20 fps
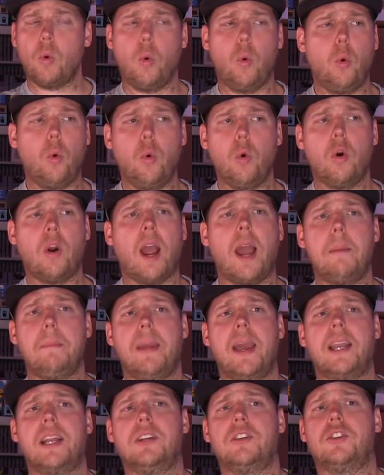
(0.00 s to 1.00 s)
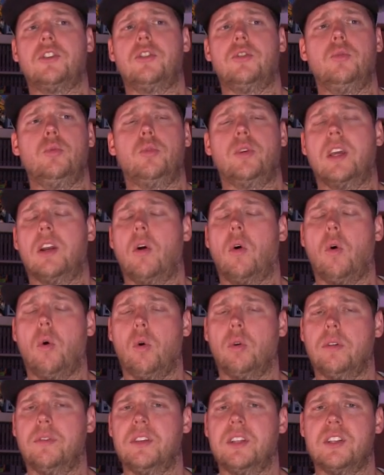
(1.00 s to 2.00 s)
Or I managed to get a
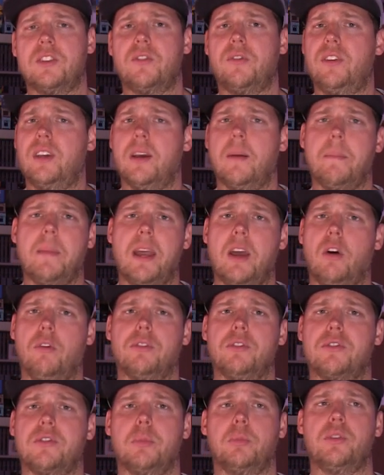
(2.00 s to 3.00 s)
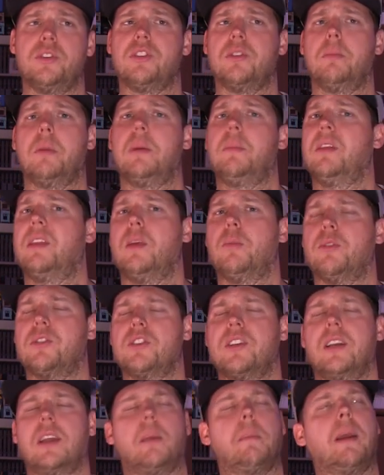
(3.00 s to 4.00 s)
hold of this via mail for some reason. Maybe they were
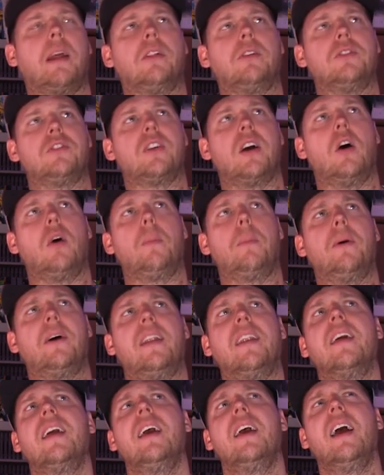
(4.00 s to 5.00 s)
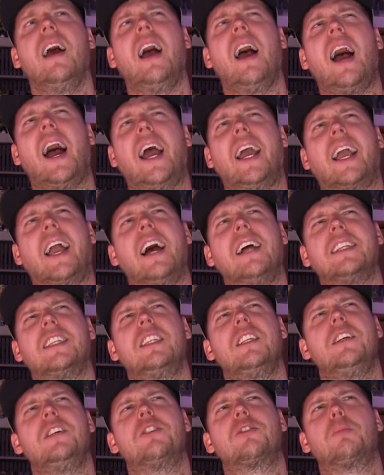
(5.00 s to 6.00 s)
sending mailers out, but I got
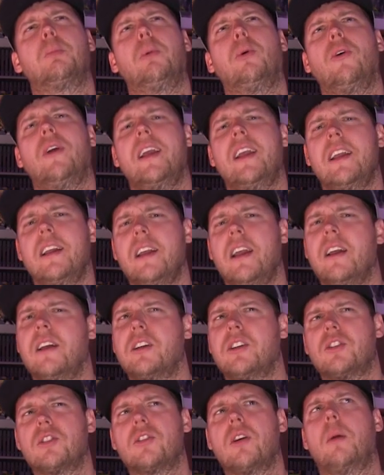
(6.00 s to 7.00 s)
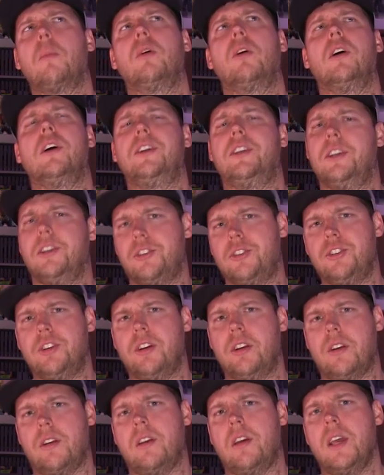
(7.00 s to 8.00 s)
the spring summer
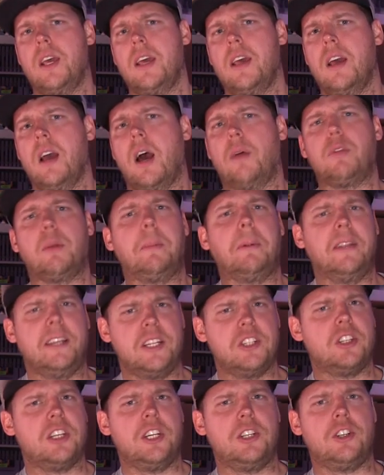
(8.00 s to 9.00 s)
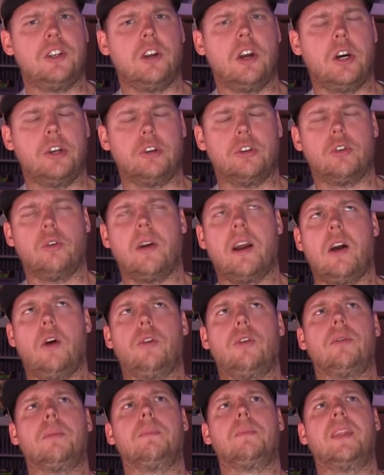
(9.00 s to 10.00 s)
edition of the PlayStation
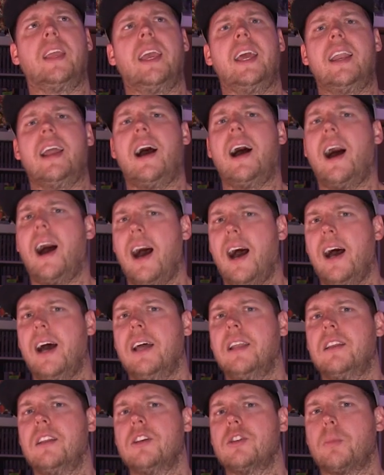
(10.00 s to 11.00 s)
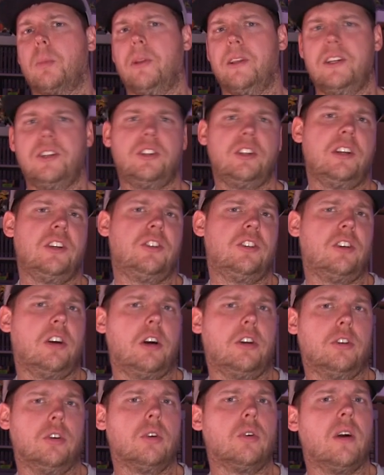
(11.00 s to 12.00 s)
Underground. And on this PlayStation
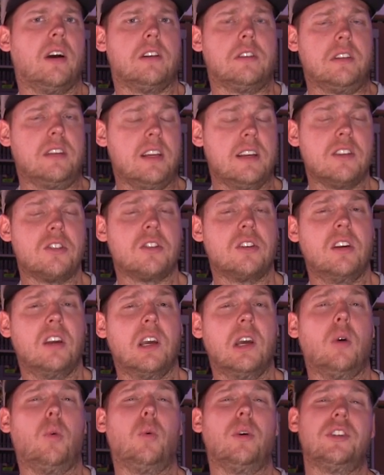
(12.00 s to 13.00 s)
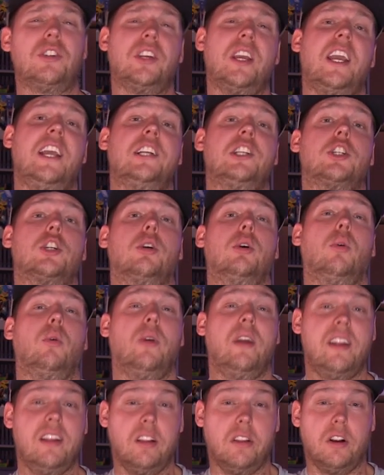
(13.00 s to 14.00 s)
Underground disc was a
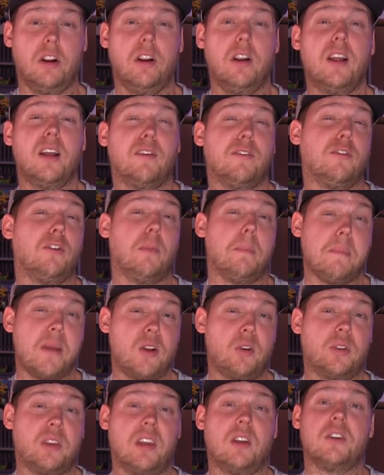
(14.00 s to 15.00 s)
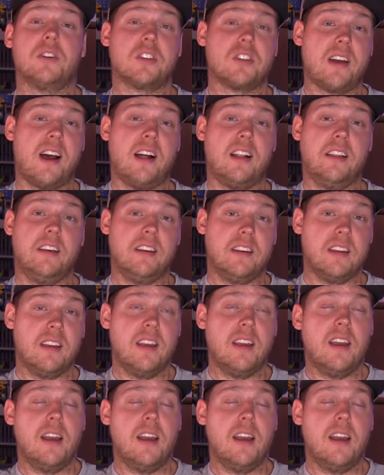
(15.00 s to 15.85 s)
trailer for Metal Gear Solid.